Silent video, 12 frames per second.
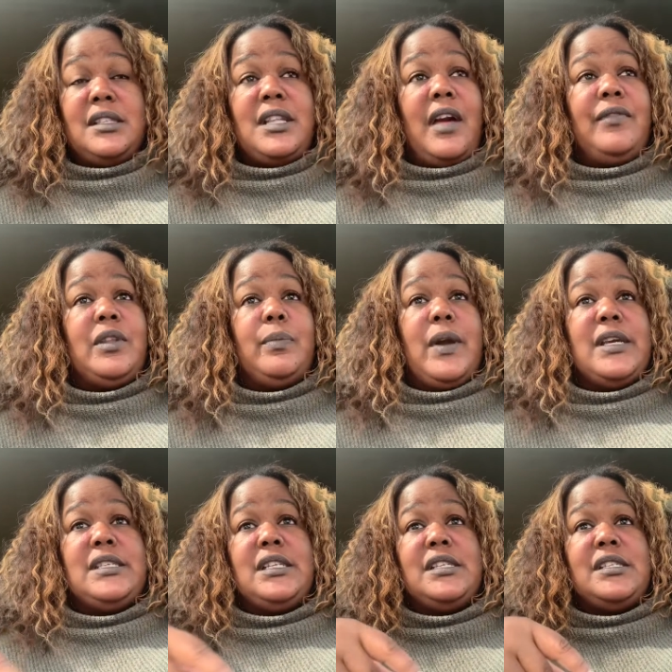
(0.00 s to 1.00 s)
left the
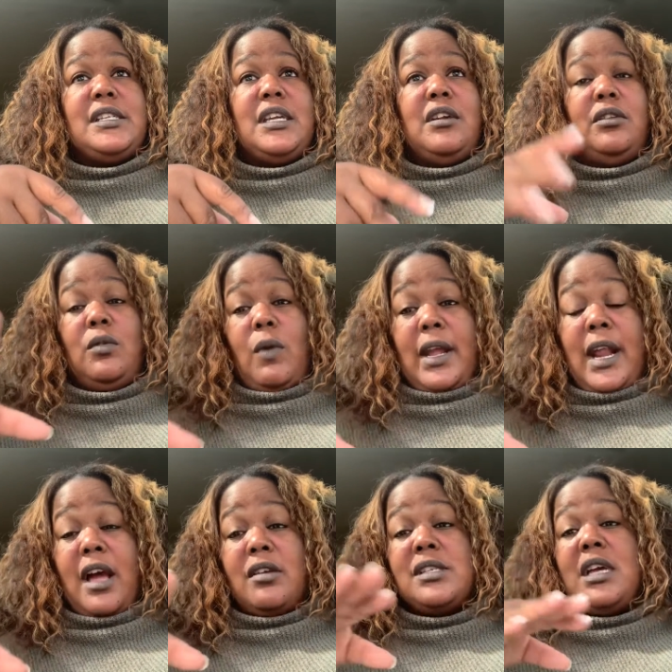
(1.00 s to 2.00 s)
presidency and the White
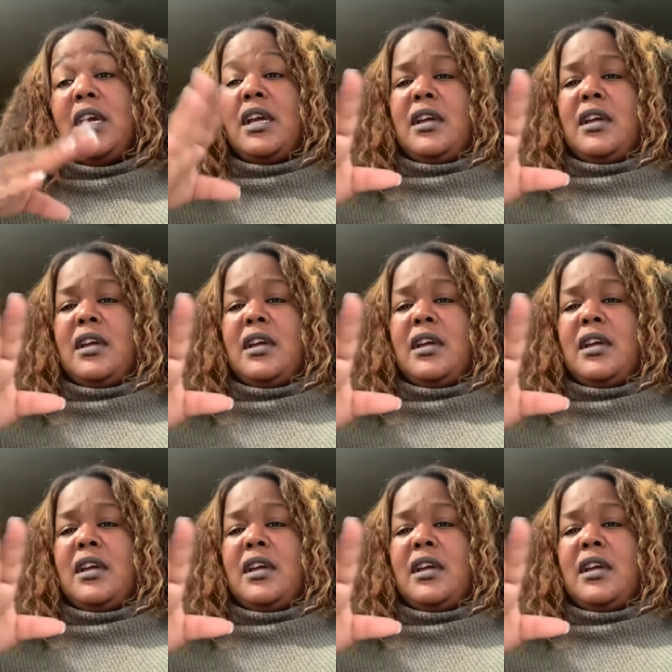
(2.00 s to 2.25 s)
House,